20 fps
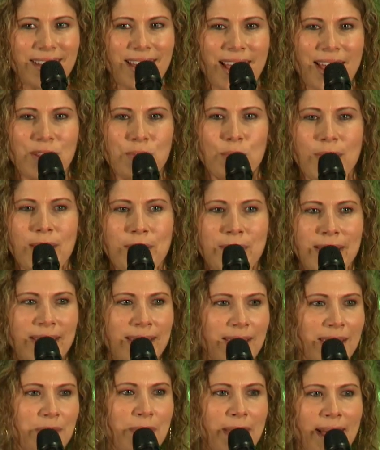and
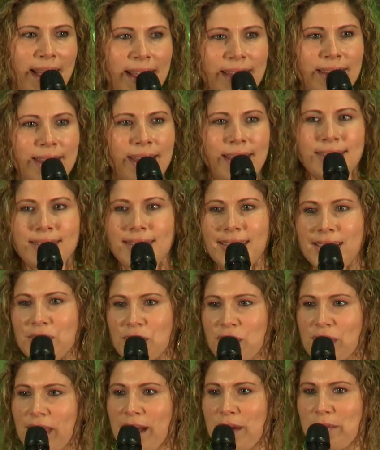women and men and
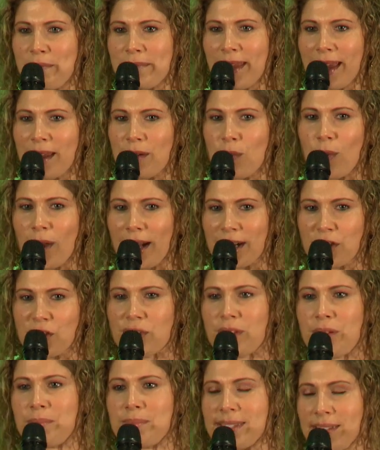teach them and
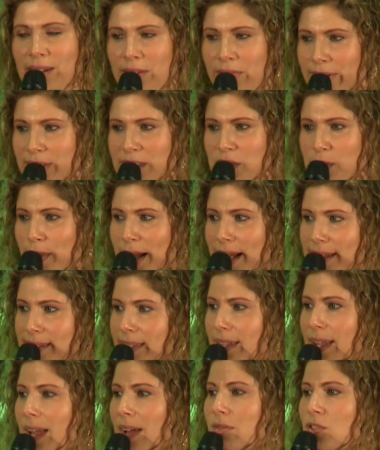watch them
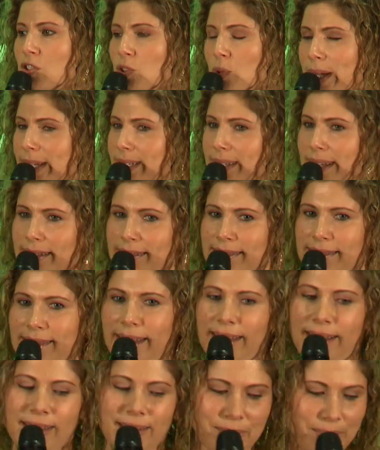self-express and have joy
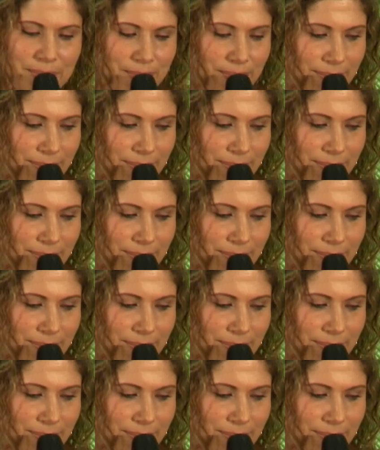dancing.